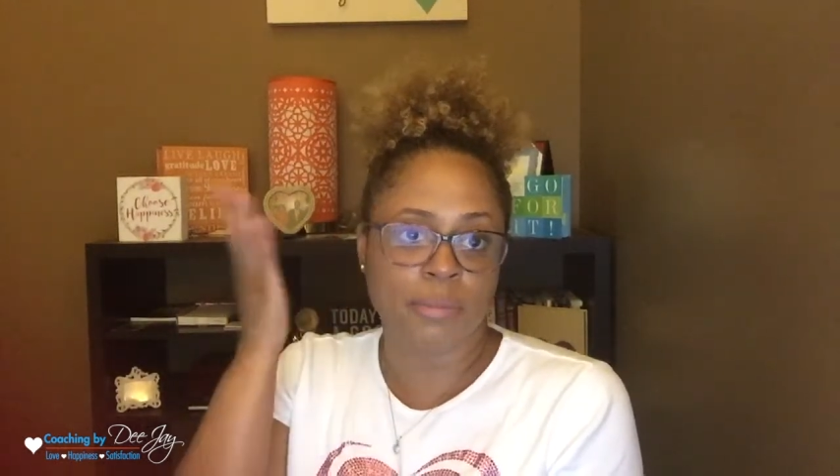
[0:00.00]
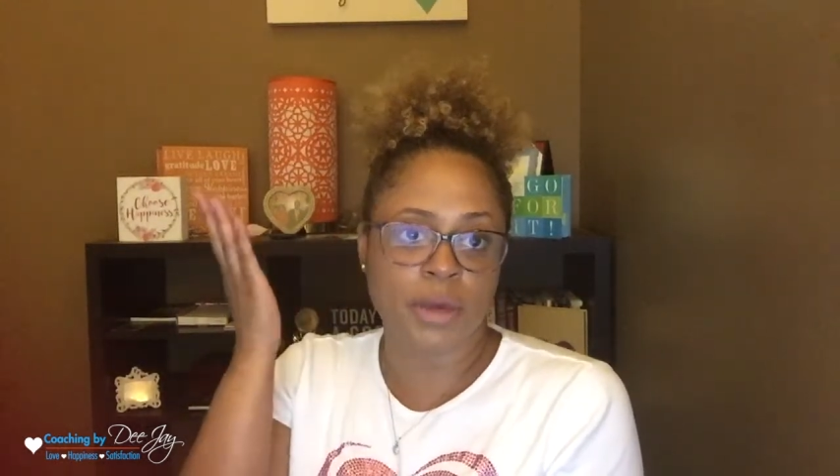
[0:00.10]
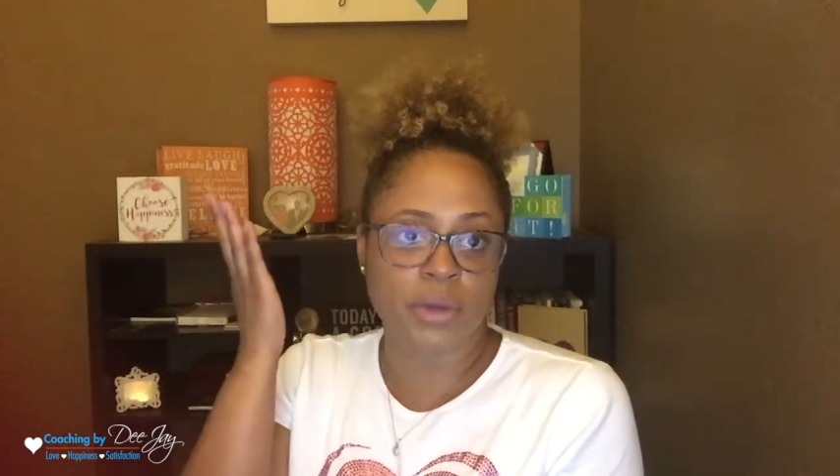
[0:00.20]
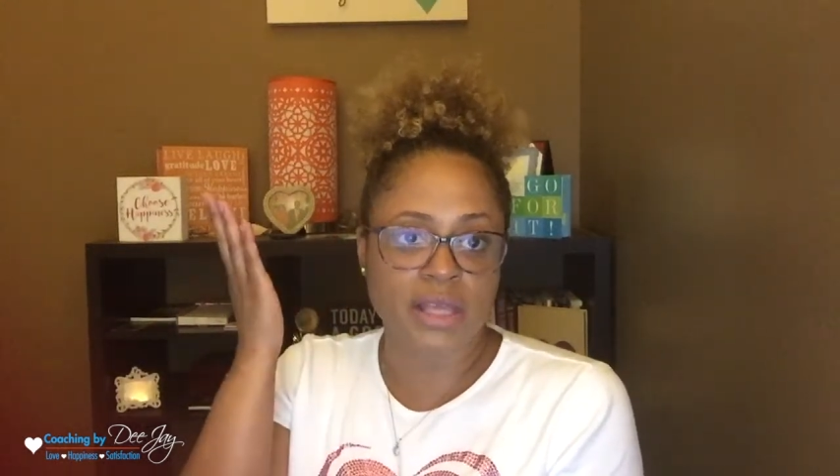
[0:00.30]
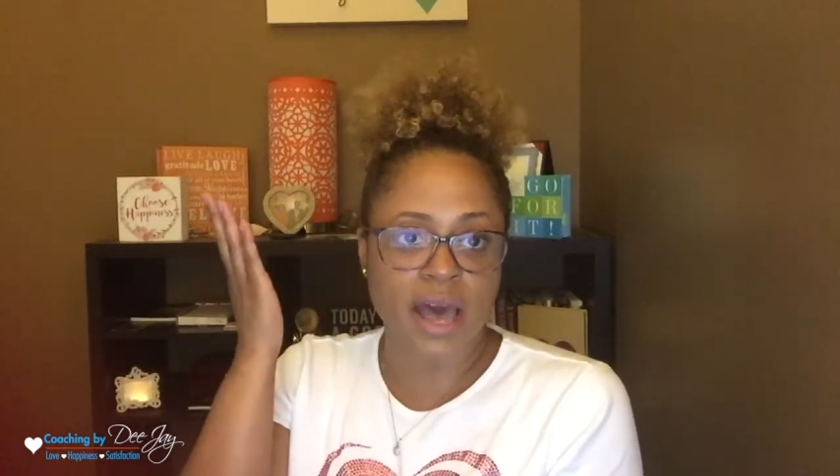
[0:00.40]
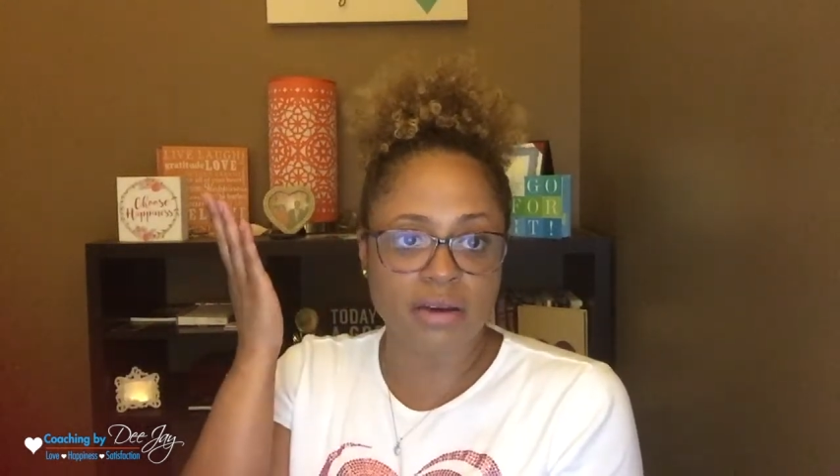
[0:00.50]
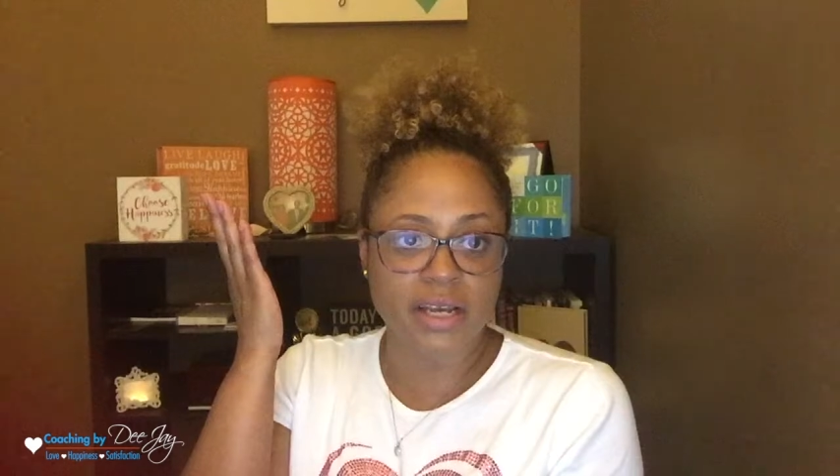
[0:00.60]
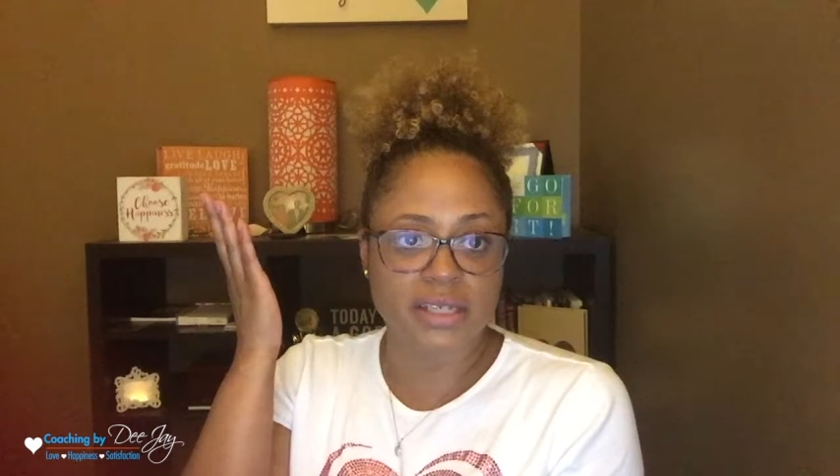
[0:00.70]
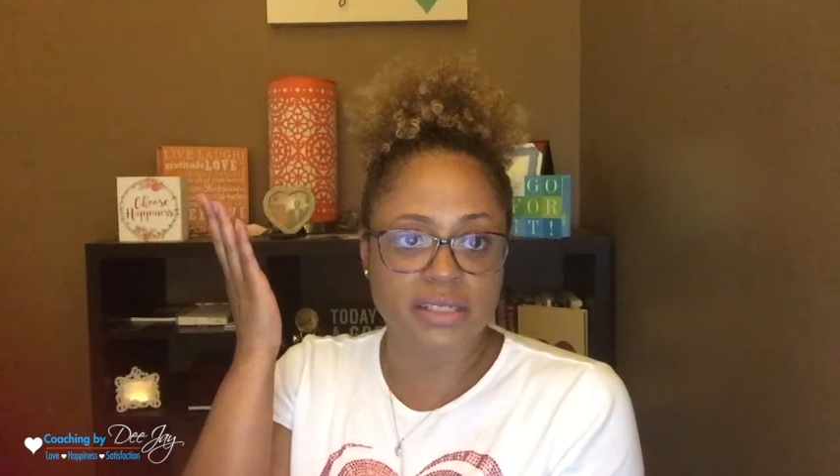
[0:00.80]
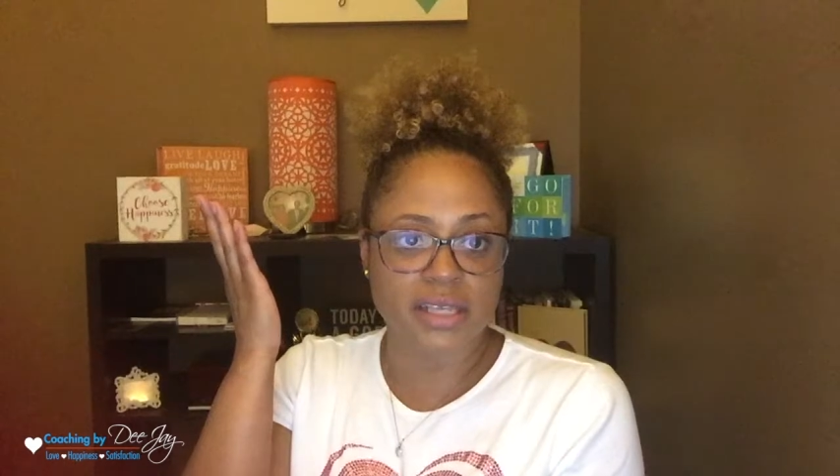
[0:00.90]
be without
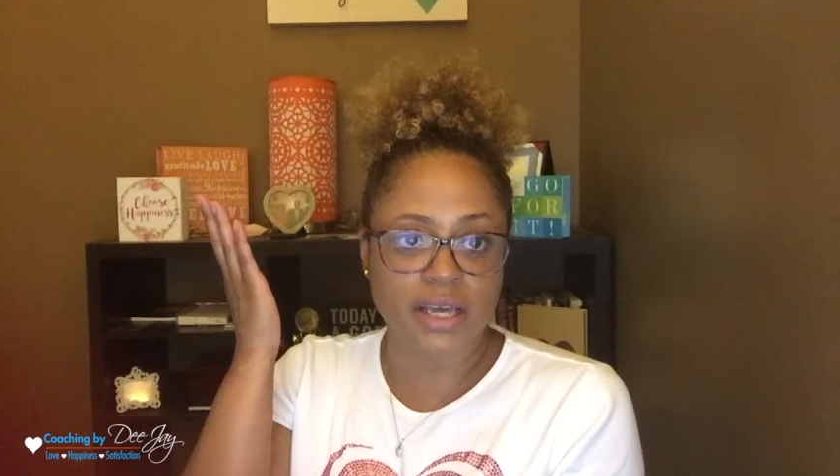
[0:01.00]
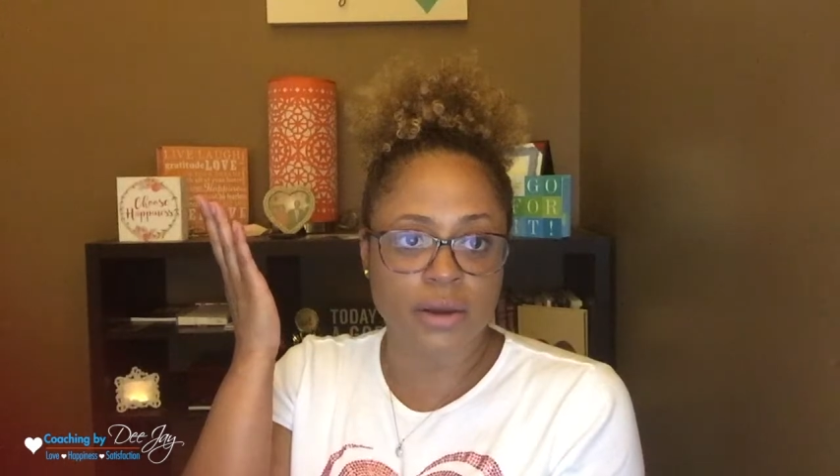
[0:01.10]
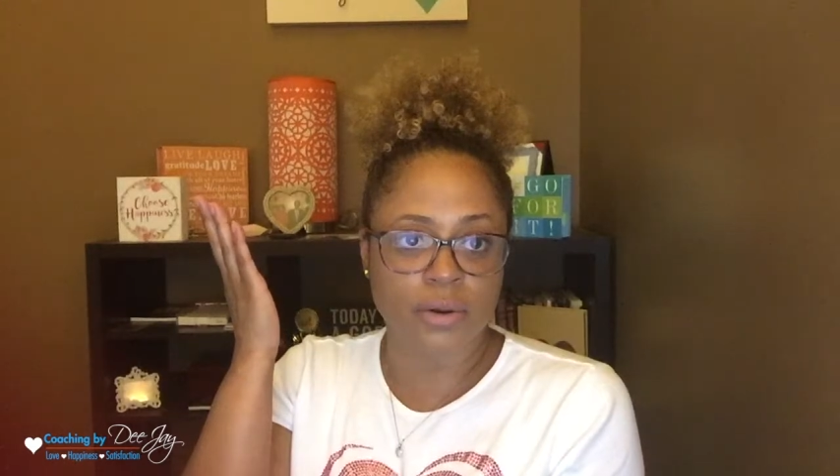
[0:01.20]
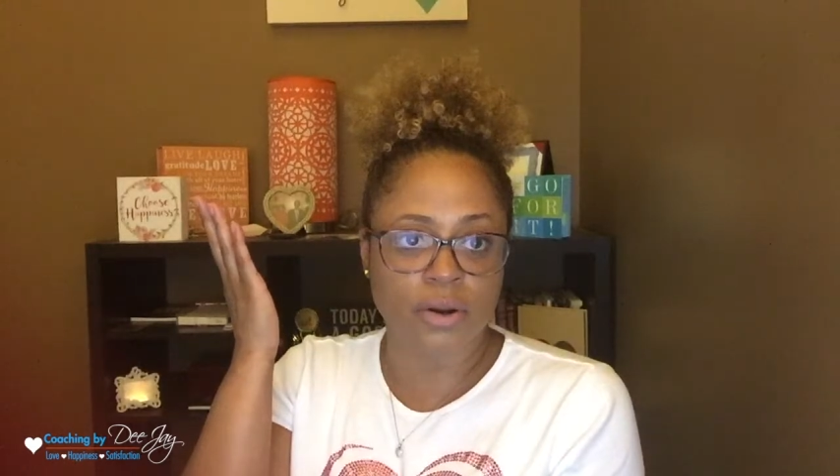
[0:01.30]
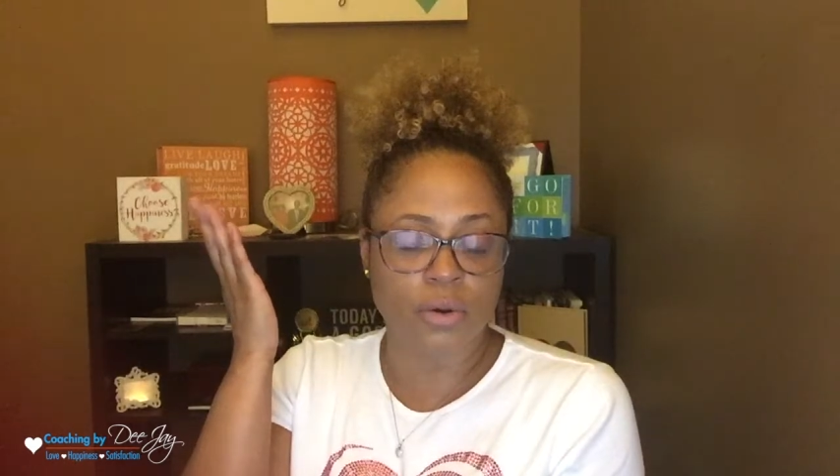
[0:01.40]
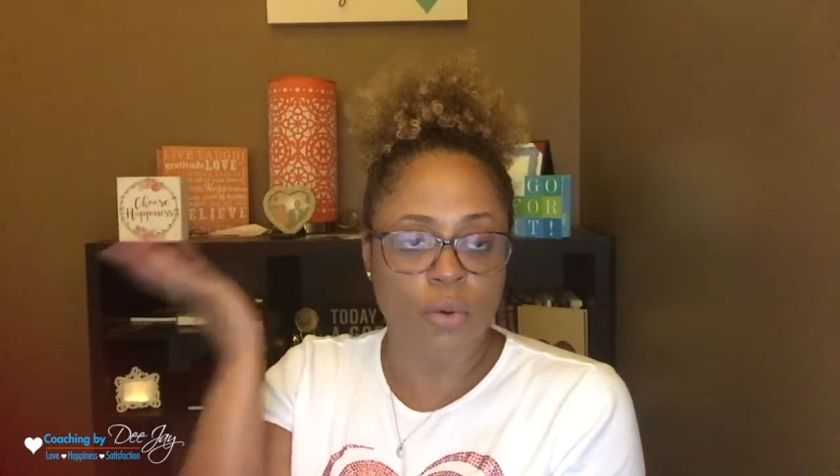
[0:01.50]
us, then